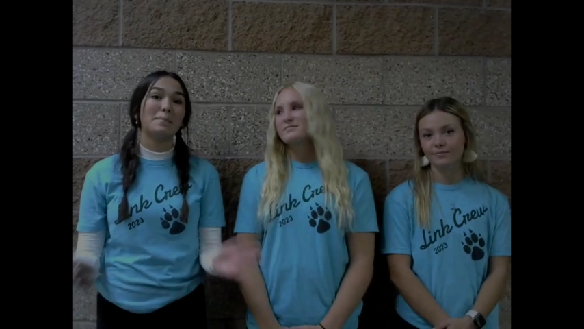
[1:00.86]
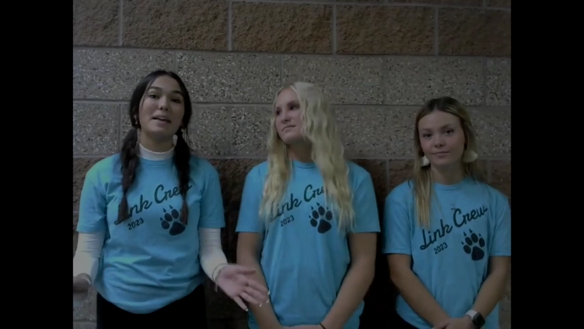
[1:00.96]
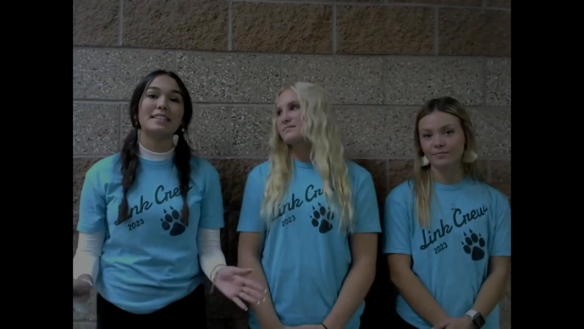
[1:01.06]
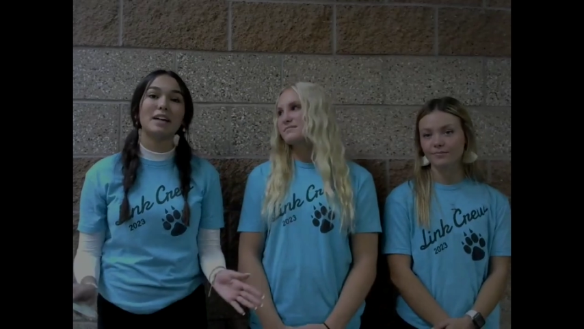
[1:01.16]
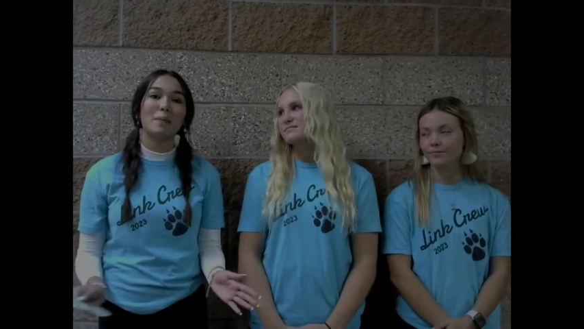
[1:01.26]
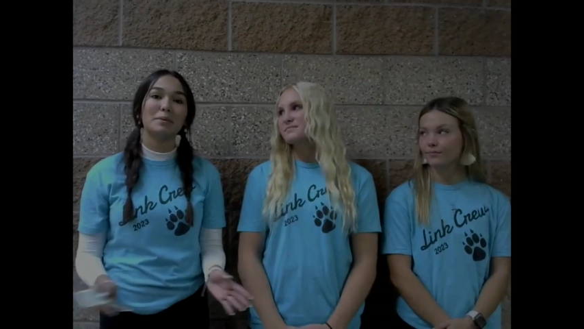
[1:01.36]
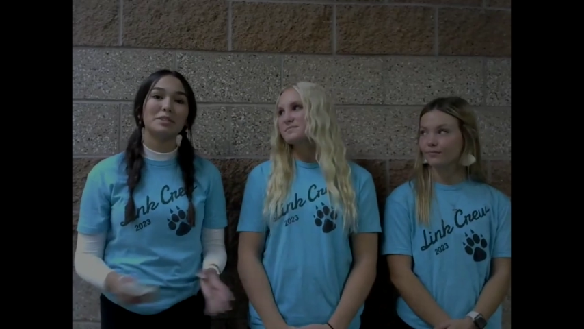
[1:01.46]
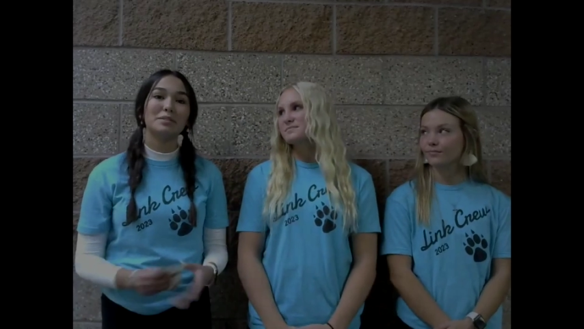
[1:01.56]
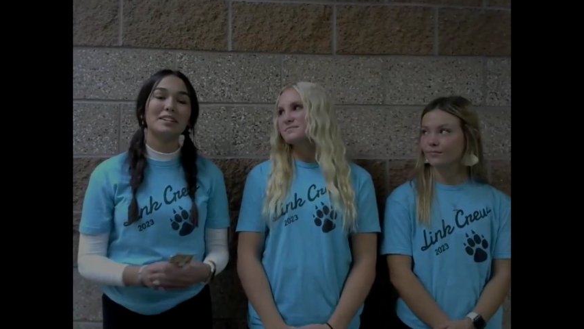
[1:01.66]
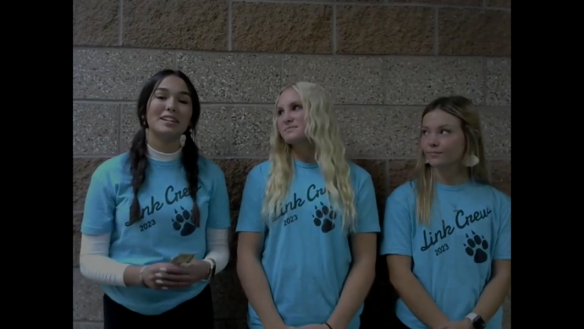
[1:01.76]
Speaker 1: amazing
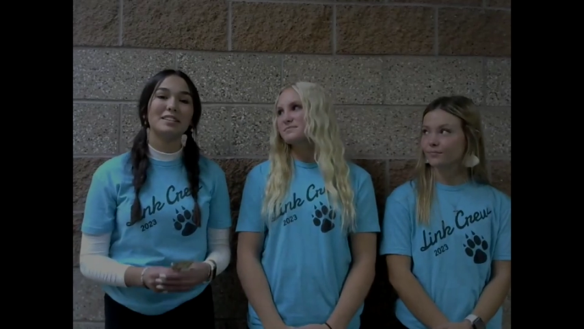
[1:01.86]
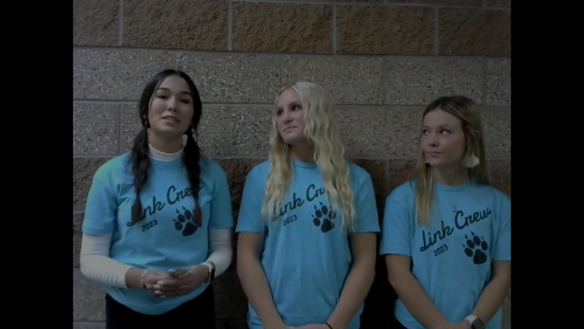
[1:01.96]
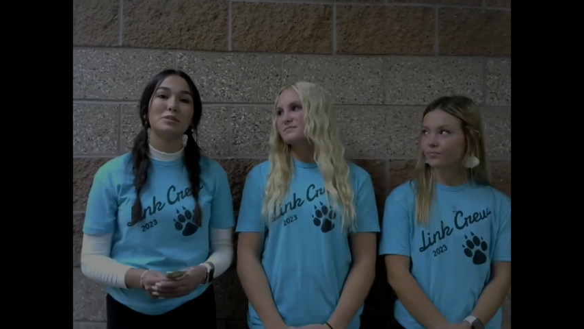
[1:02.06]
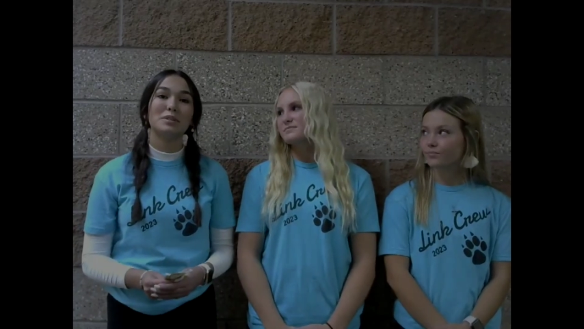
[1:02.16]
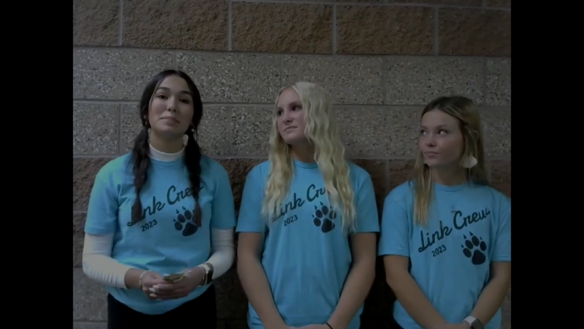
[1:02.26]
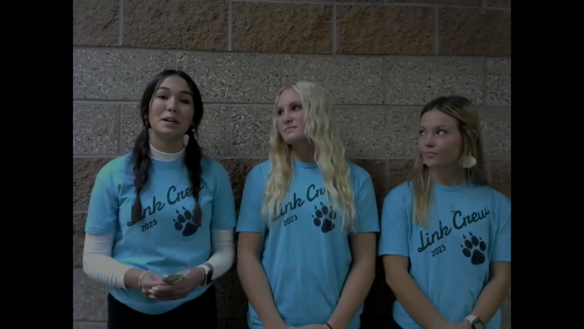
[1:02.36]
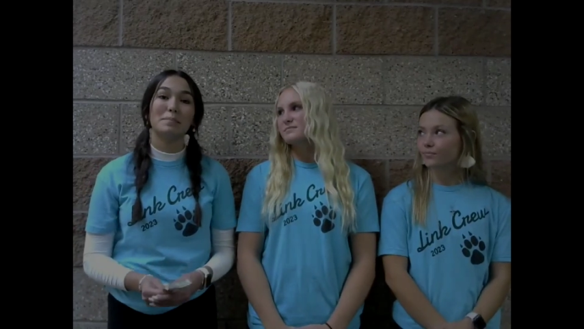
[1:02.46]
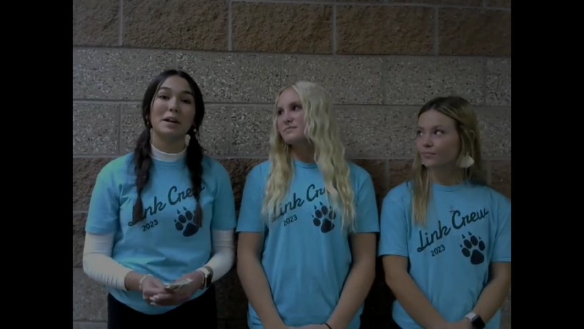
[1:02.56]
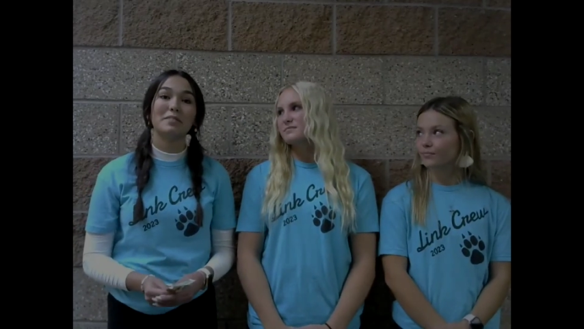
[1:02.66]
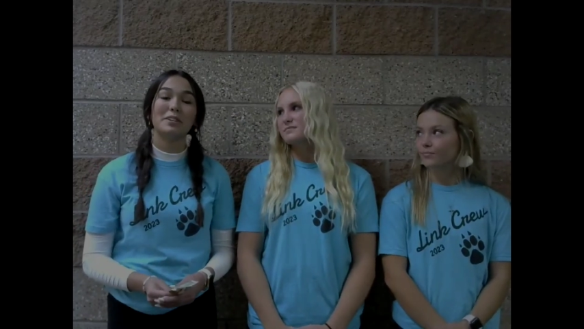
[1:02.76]
opportunity to do
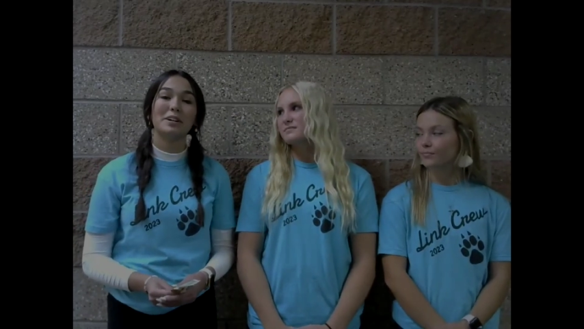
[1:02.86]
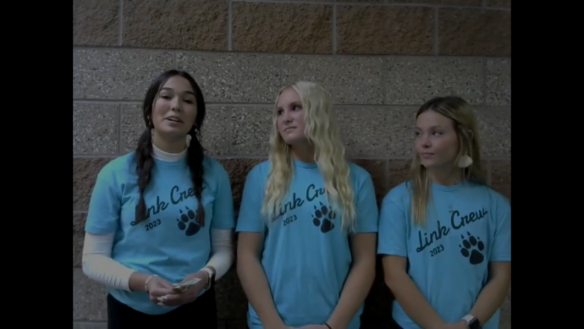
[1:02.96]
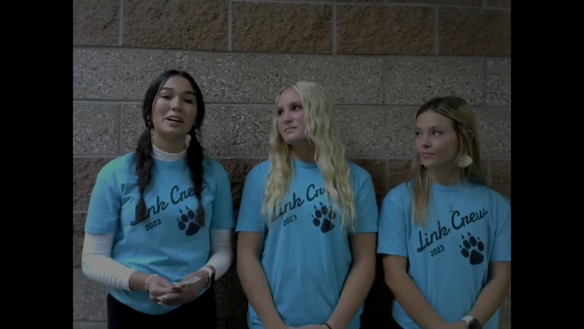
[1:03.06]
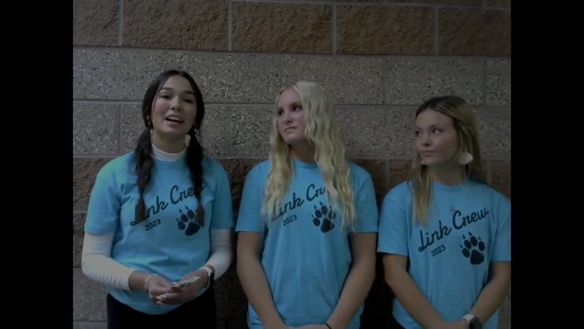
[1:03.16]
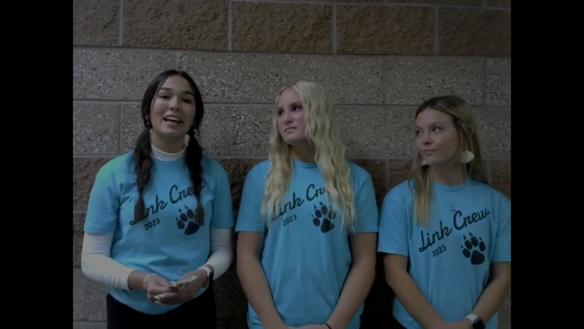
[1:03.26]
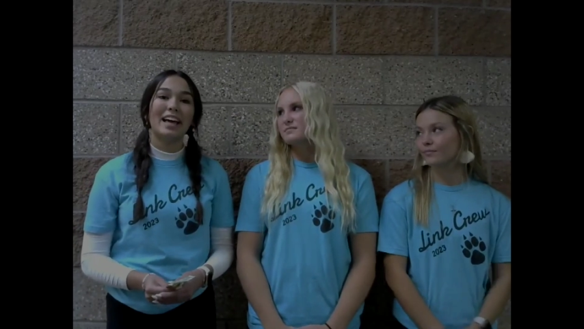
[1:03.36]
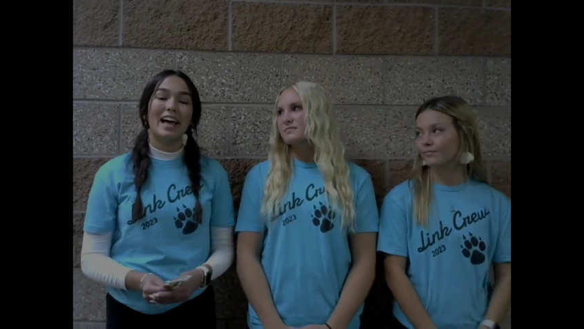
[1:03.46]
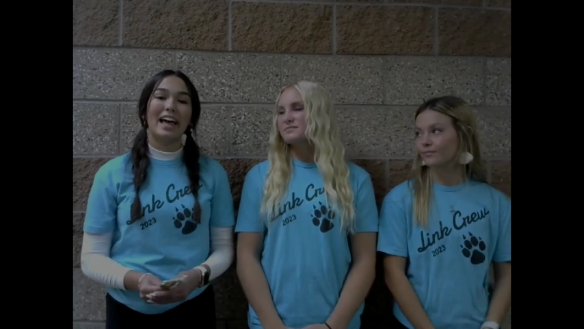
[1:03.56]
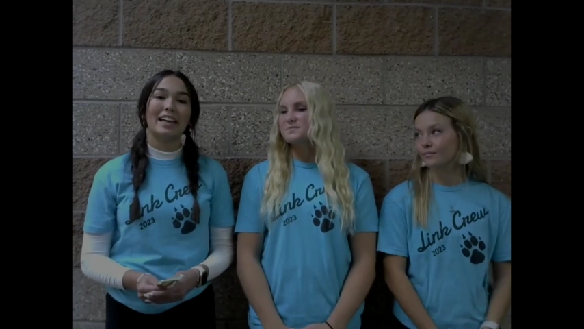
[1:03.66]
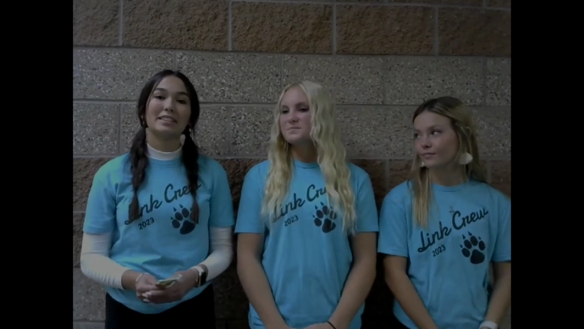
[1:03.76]
something big for her
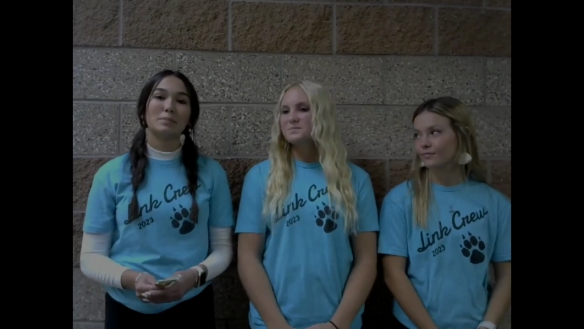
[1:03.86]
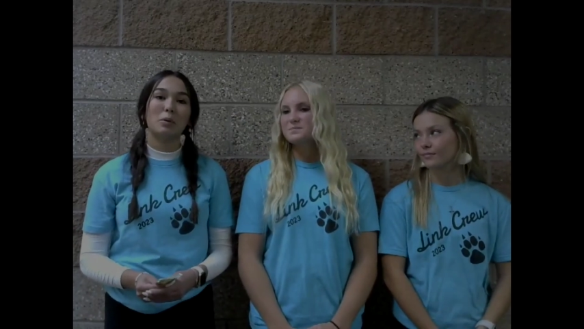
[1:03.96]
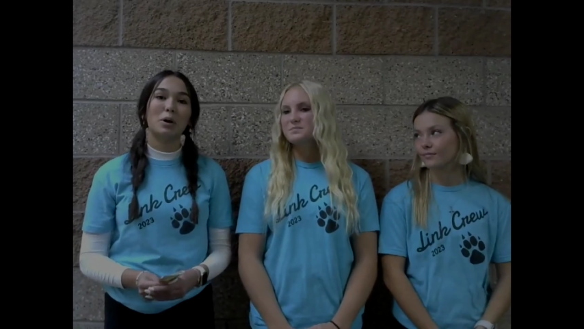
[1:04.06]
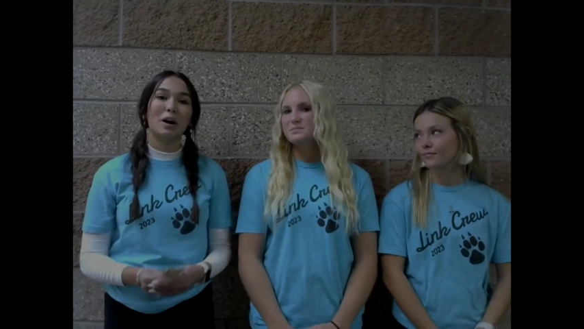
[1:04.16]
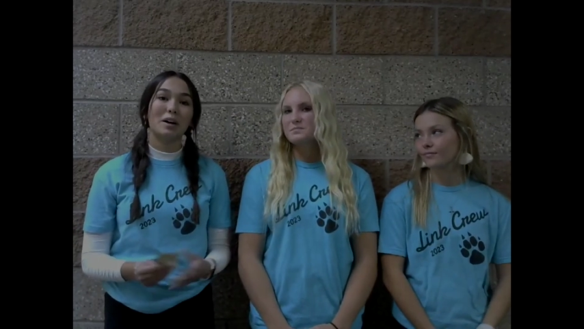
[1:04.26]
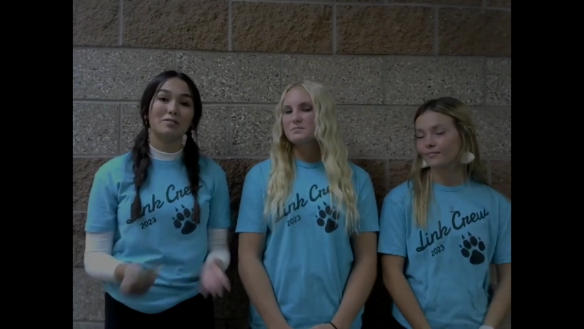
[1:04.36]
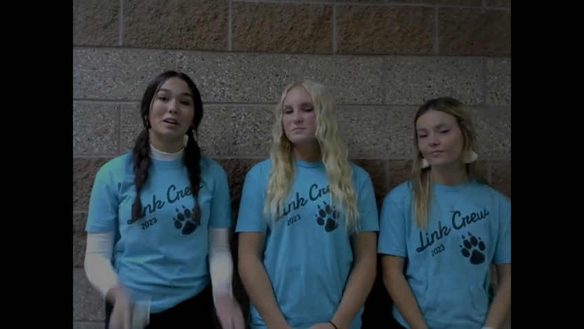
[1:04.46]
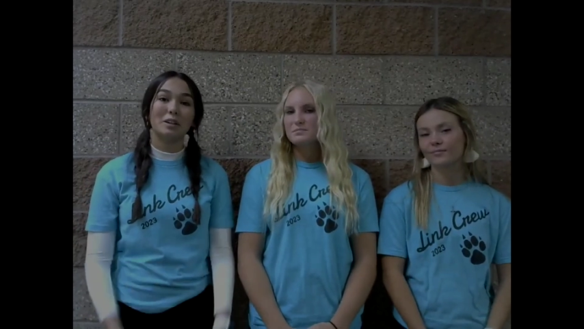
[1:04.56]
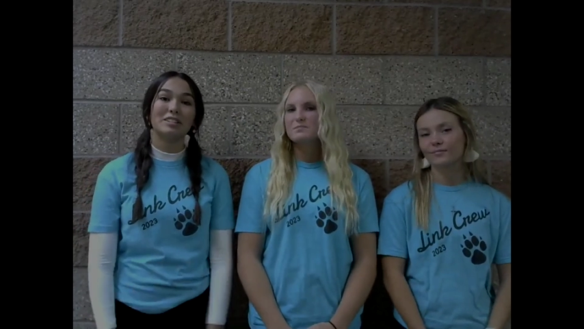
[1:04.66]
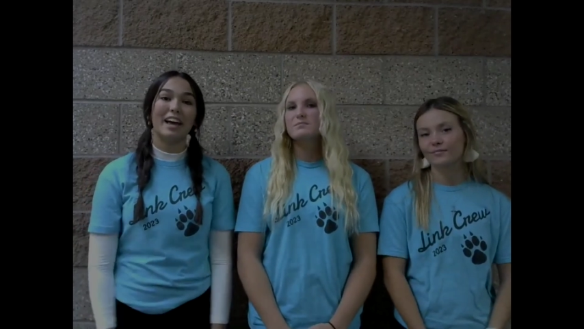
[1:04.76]
and support a
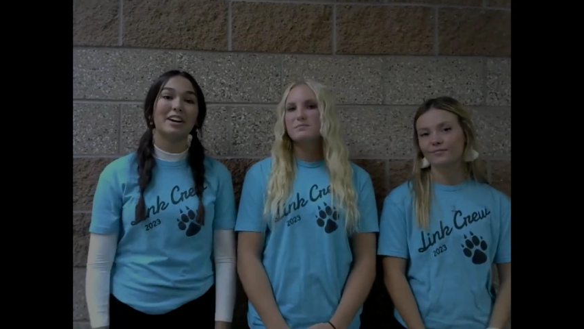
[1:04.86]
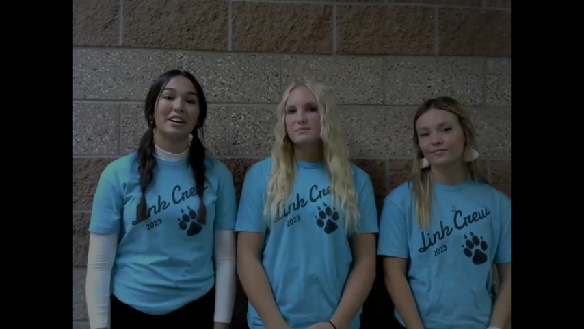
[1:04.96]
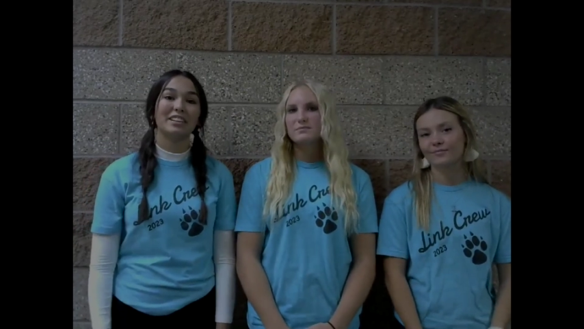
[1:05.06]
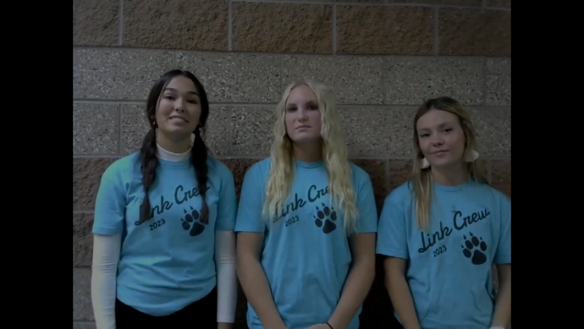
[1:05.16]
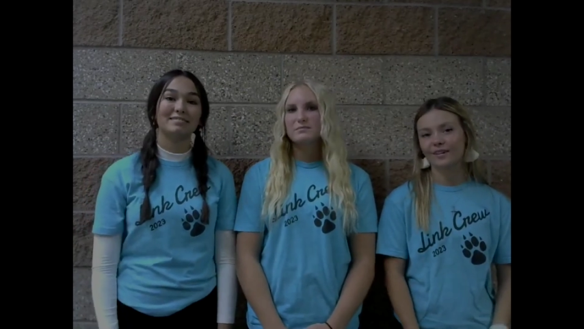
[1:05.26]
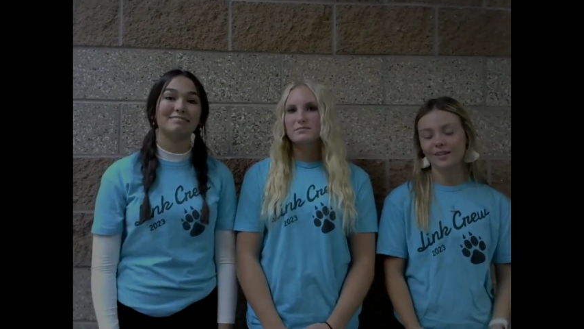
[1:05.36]
fellow Tiger.